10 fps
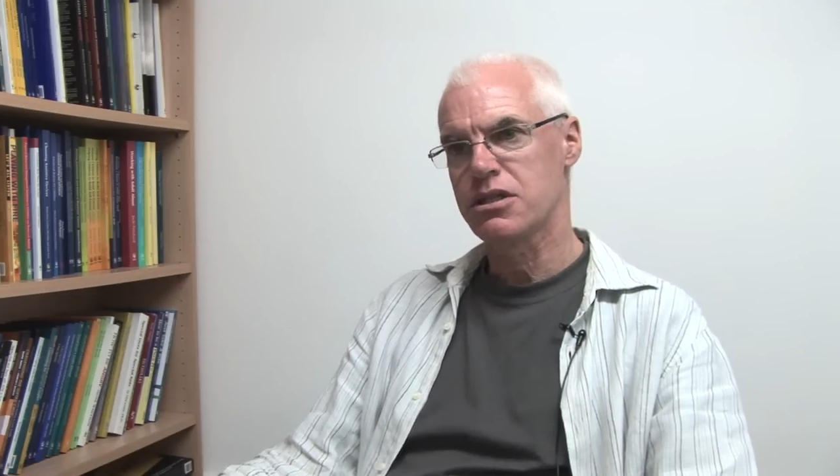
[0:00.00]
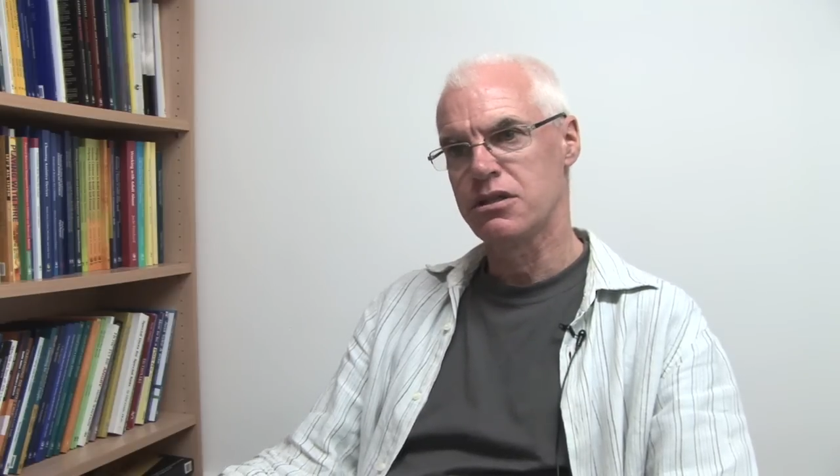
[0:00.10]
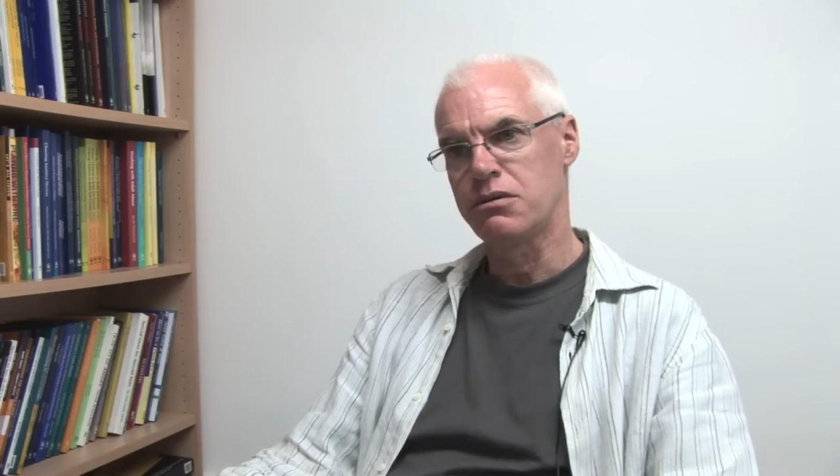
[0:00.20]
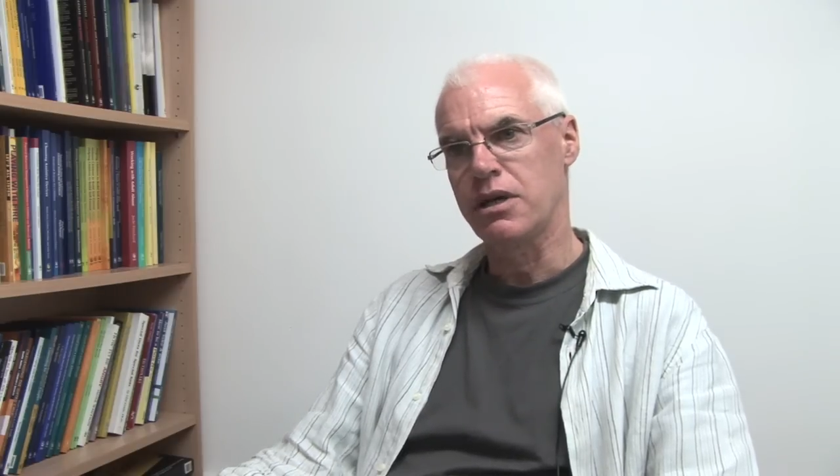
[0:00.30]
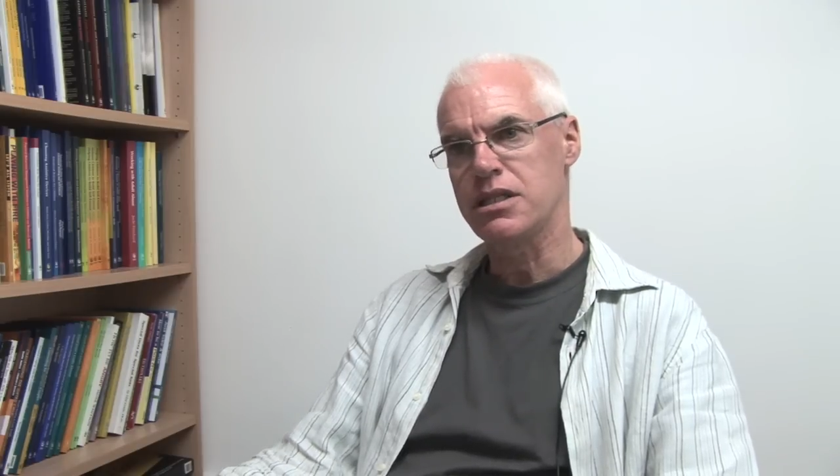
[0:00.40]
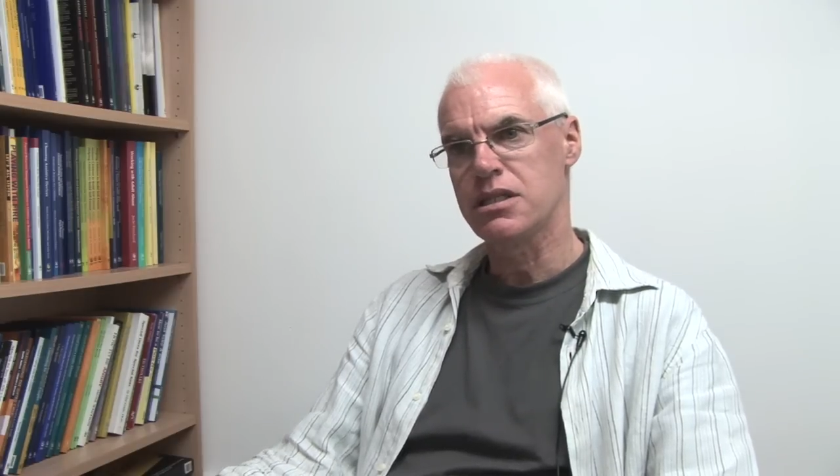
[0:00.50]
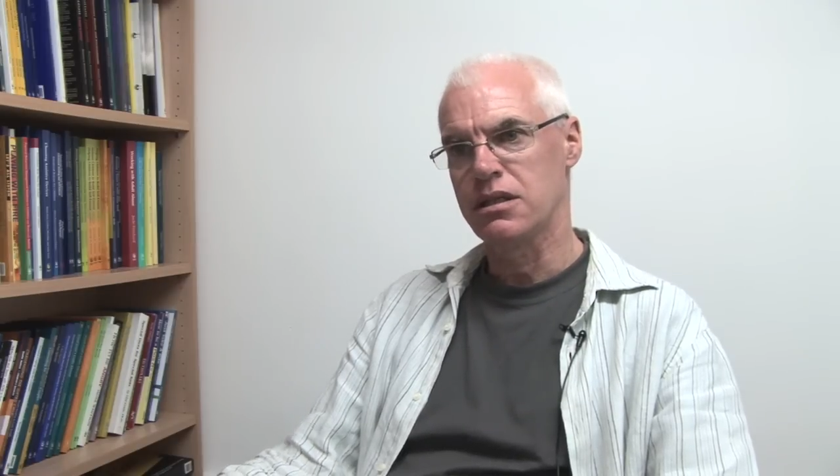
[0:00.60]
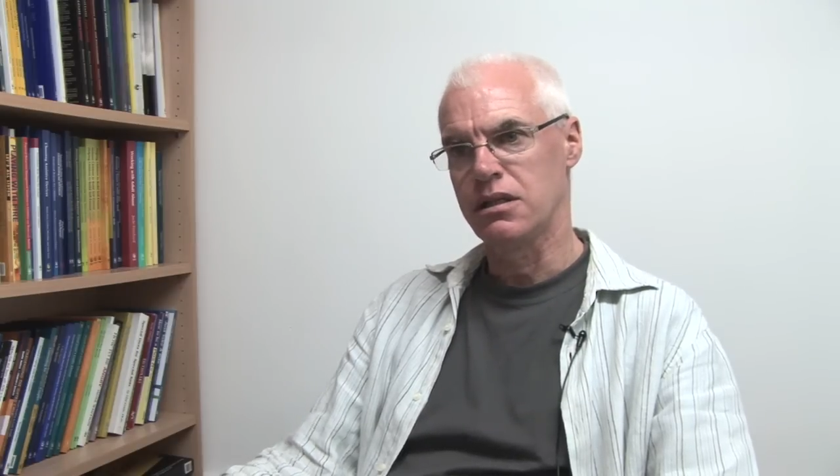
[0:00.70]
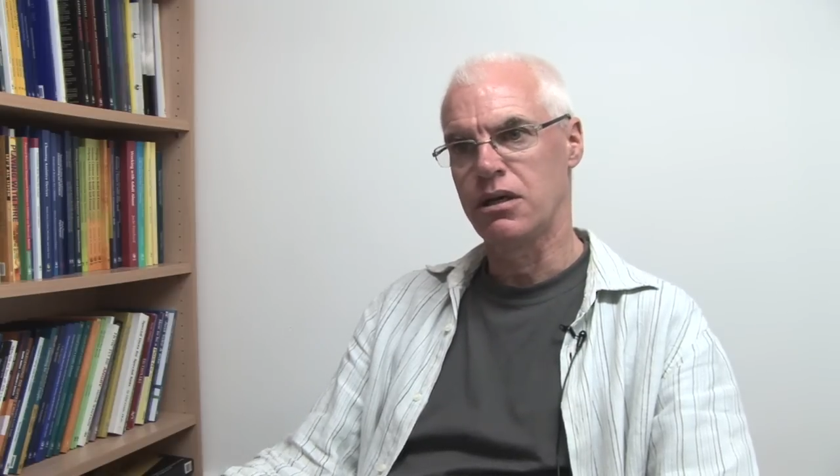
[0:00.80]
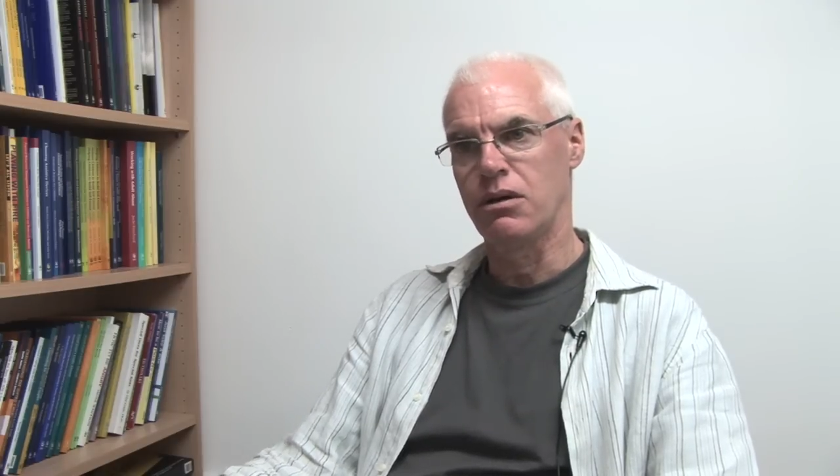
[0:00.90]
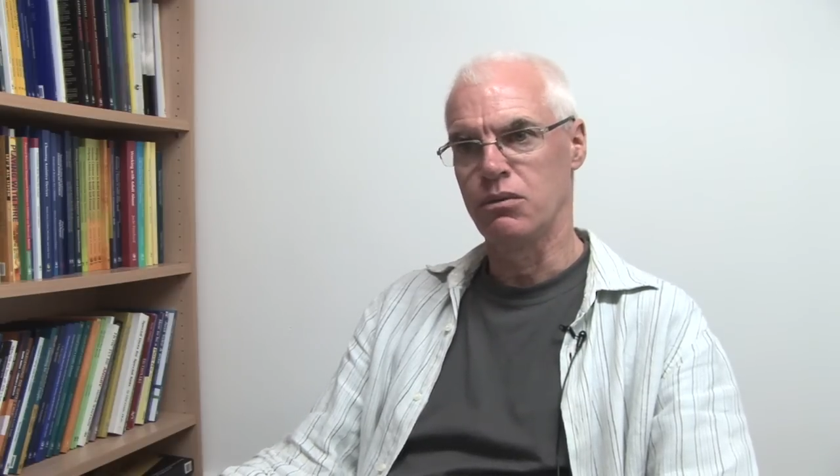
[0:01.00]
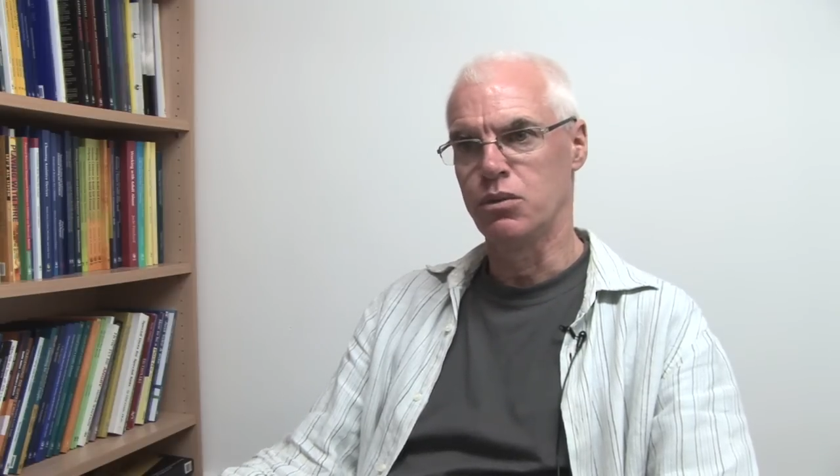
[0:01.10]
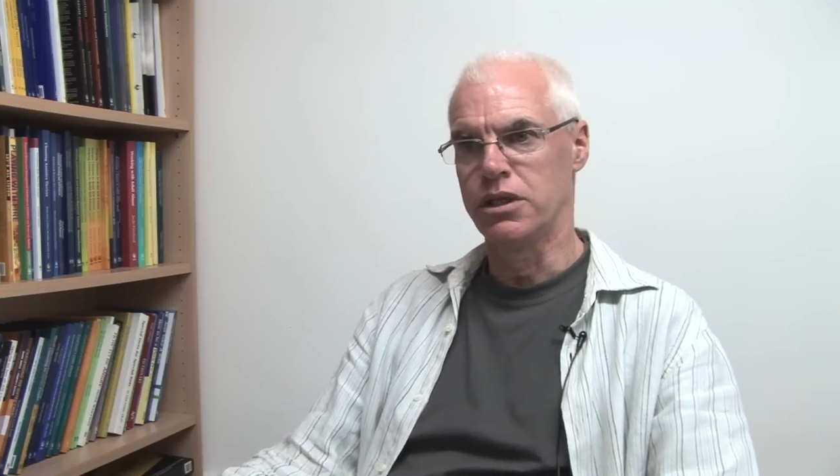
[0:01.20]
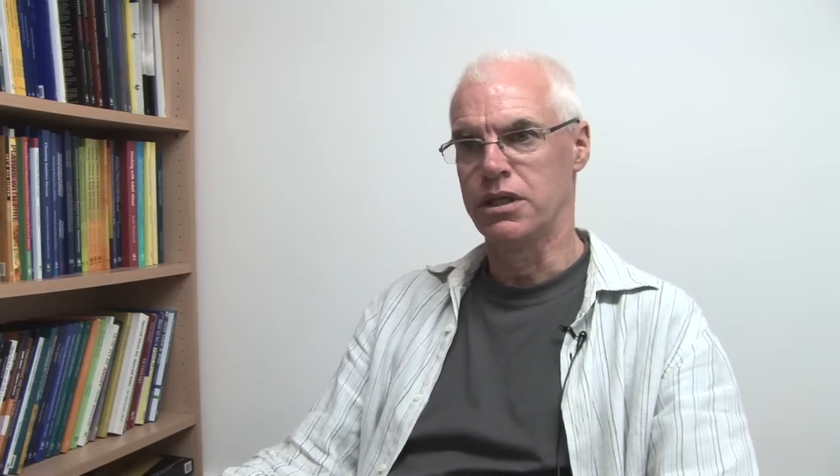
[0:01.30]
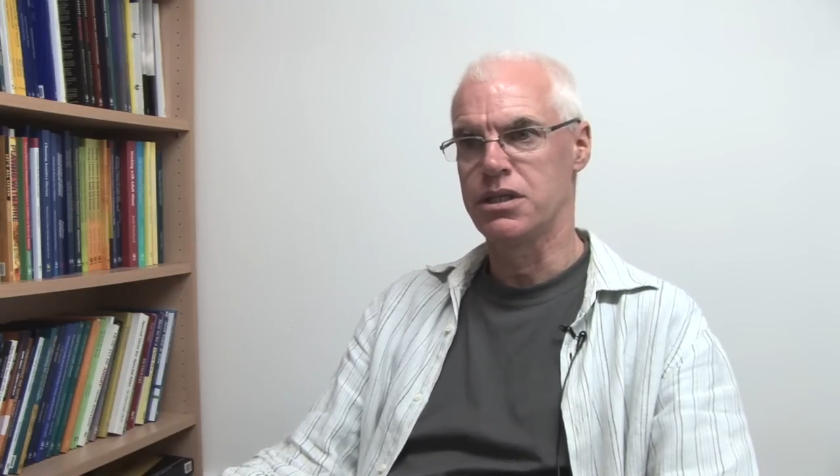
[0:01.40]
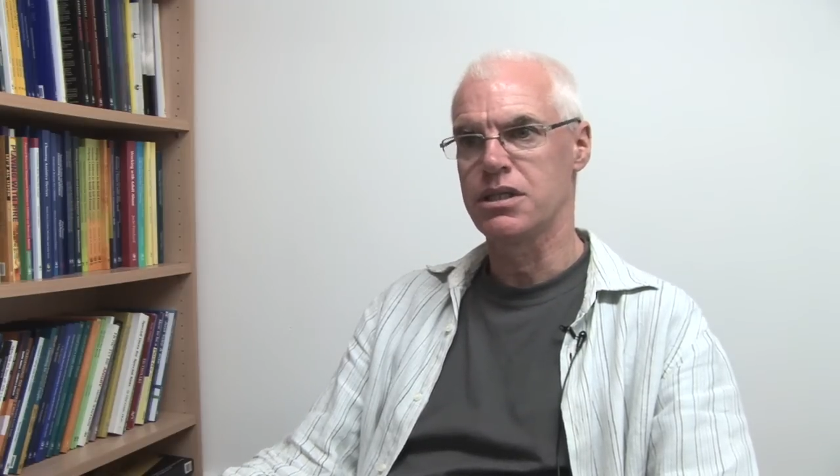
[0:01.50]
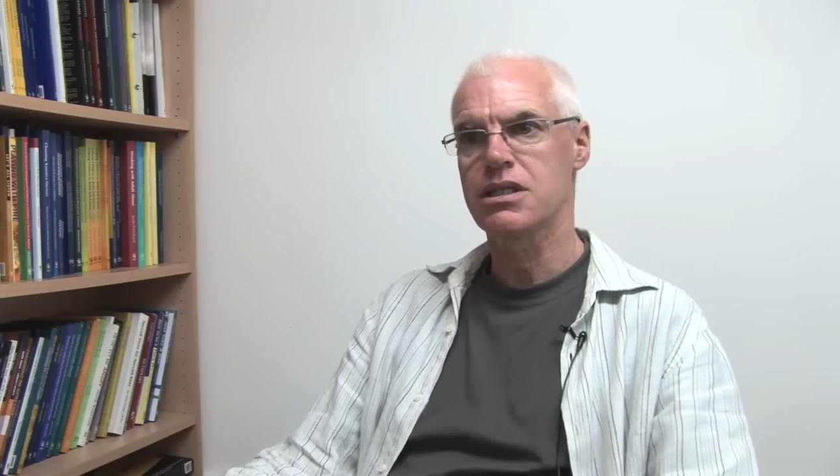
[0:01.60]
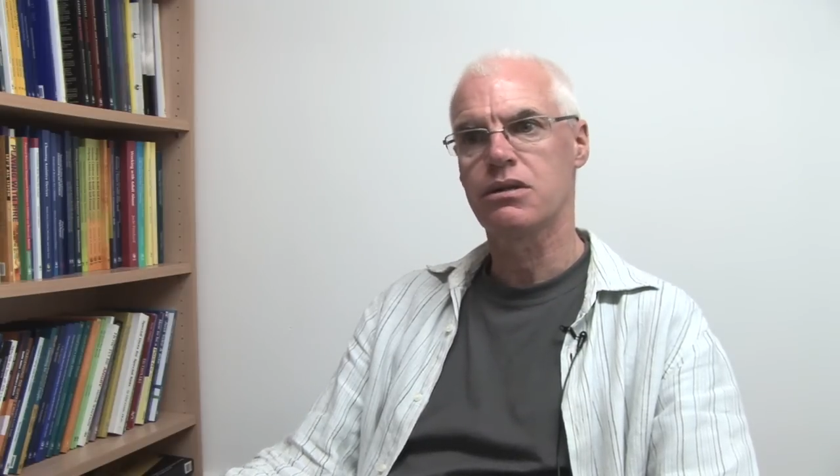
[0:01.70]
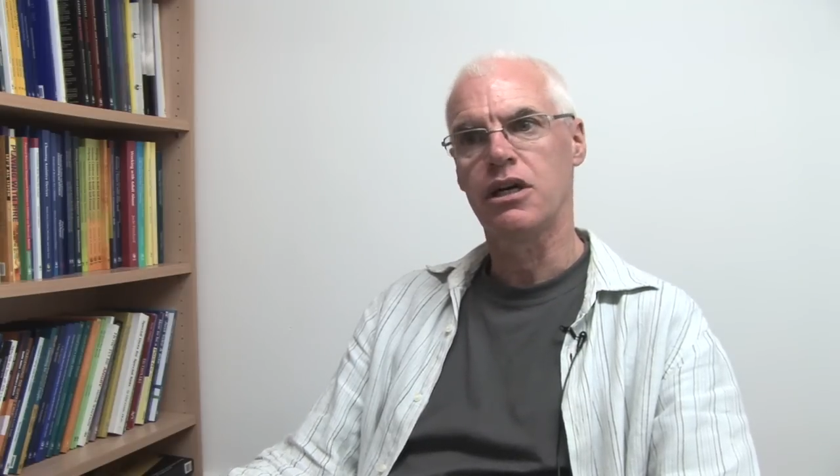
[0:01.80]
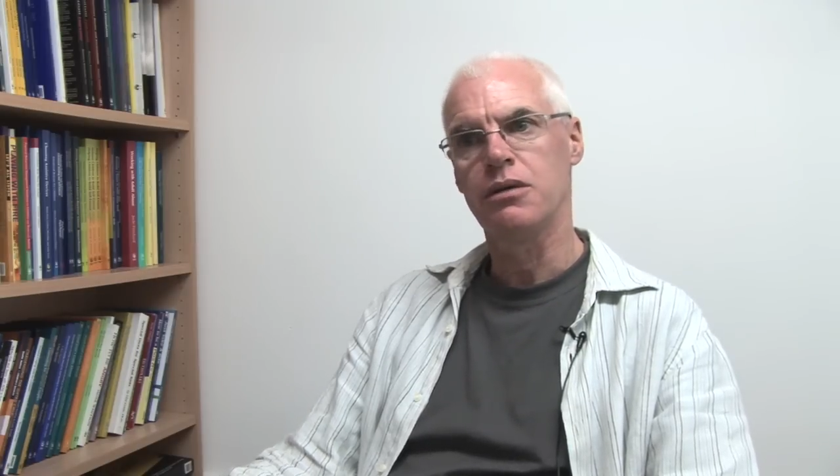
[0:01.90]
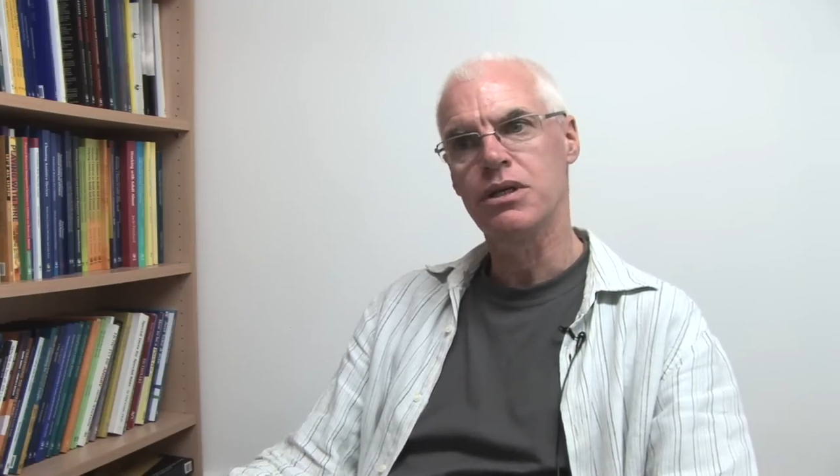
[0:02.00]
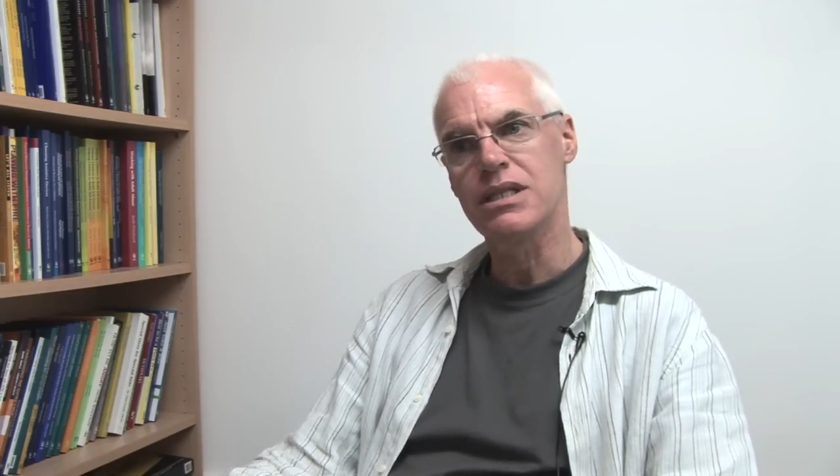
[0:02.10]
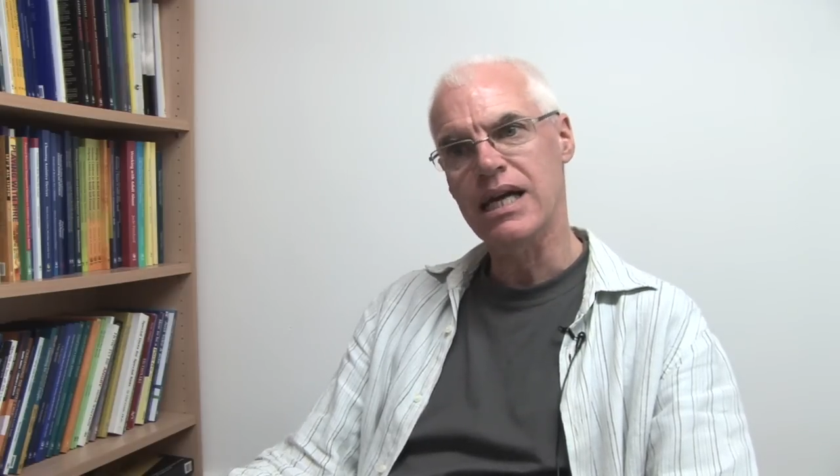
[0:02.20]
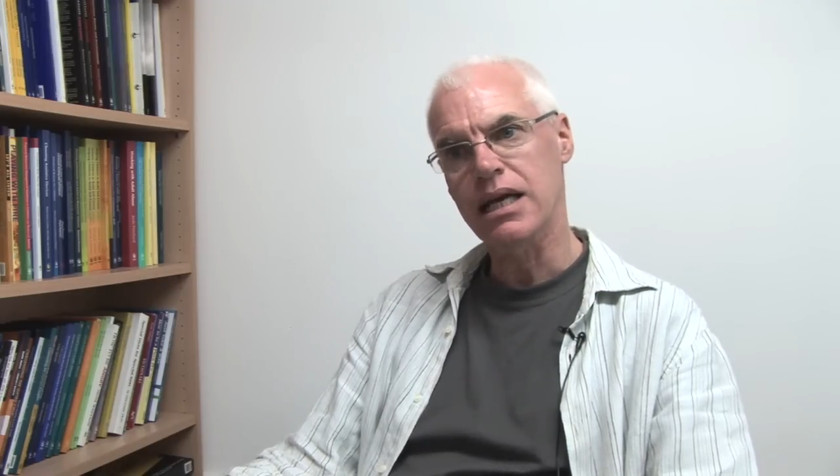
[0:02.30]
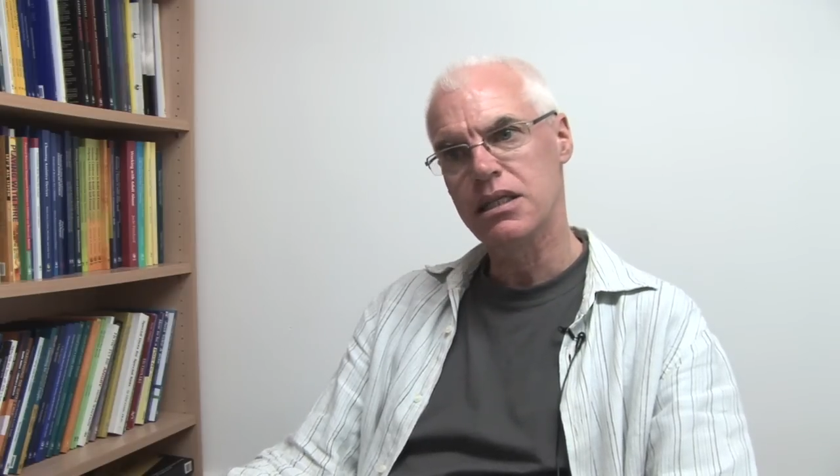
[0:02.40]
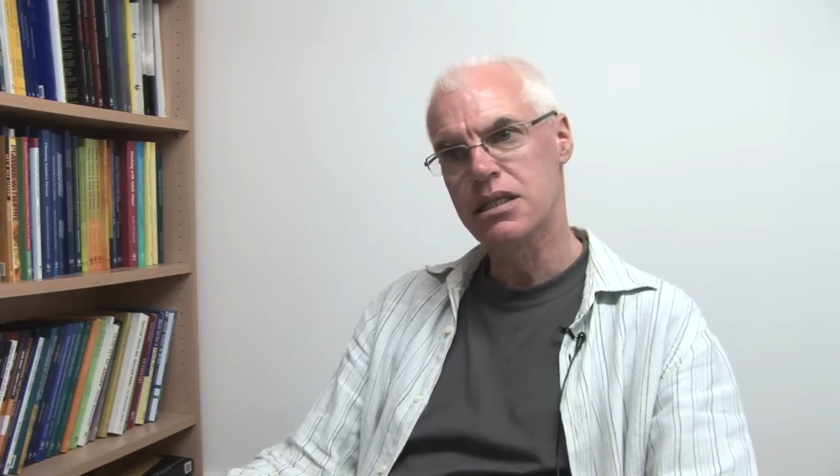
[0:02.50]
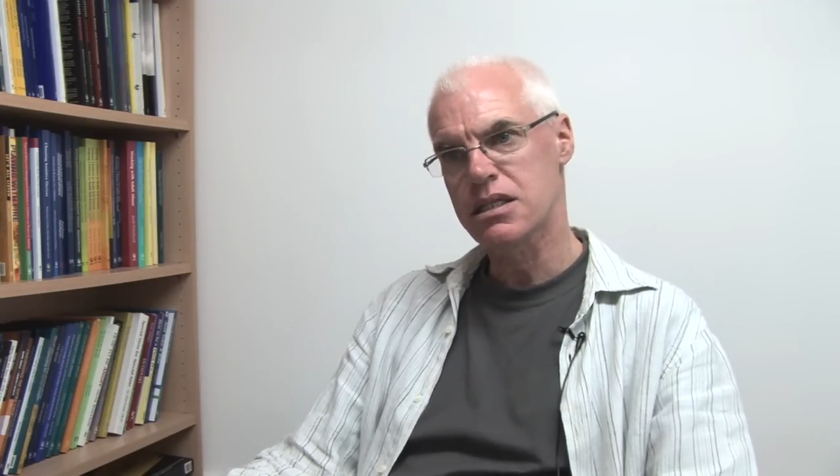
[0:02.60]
to narrate it in their own words, describe exactly the